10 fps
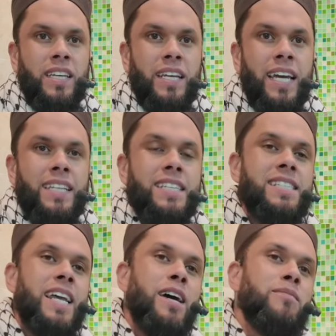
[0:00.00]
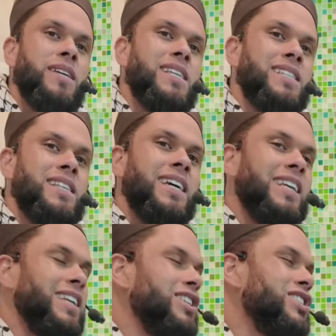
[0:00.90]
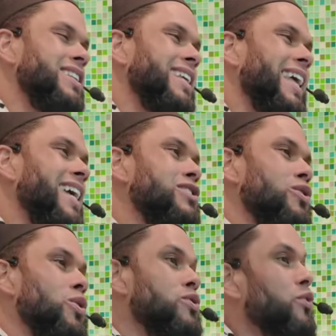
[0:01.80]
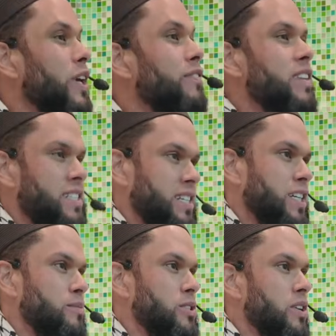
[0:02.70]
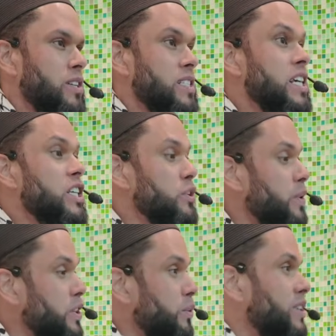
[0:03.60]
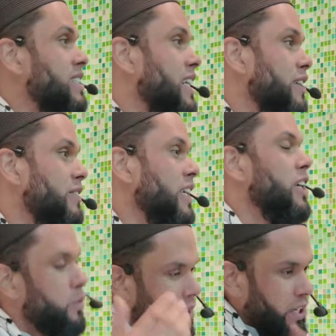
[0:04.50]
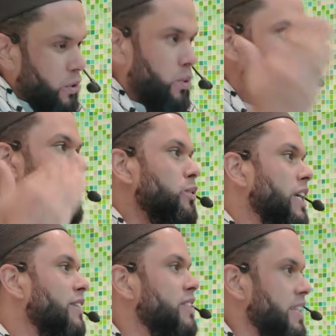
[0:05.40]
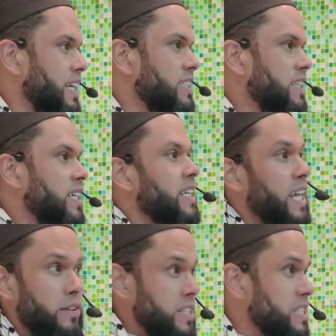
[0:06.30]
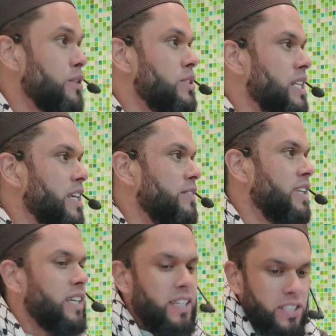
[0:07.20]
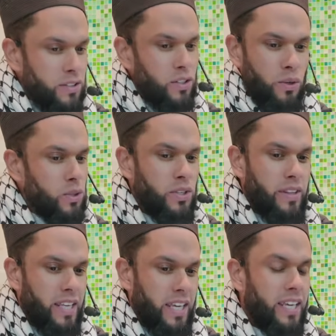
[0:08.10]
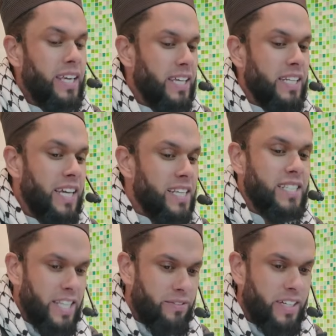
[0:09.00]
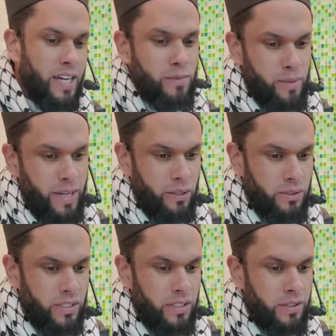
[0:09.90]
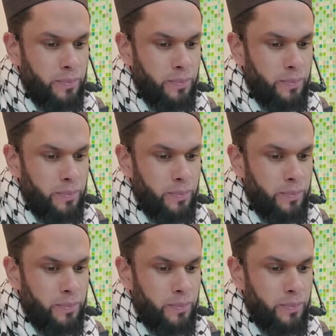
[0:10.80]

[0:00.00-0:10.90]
Right? Islam is a religion that has laws for every circumstance. So when there was slavery, we had laws that would govern that. Now there's no slavery, so the laws are there in case it ever comes about.